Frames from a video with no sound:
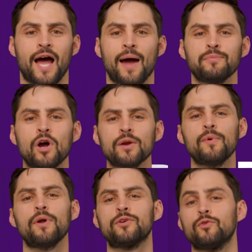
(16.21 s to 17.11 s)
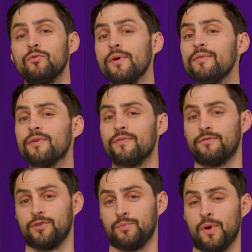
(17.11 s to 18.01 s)
I'm talking about a derivative
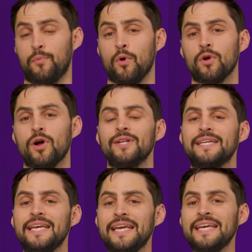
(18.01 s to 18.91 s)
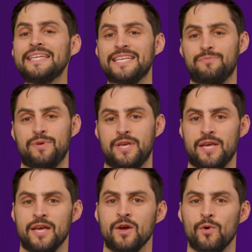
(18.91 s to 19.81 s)
of DisplayPort called
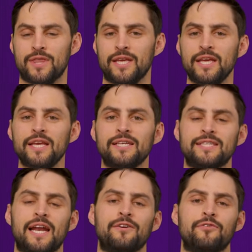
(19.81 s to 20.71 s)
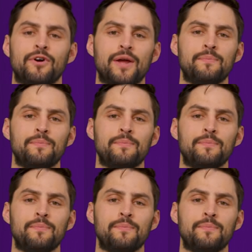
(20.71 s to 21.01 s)
EDP, with the E standing for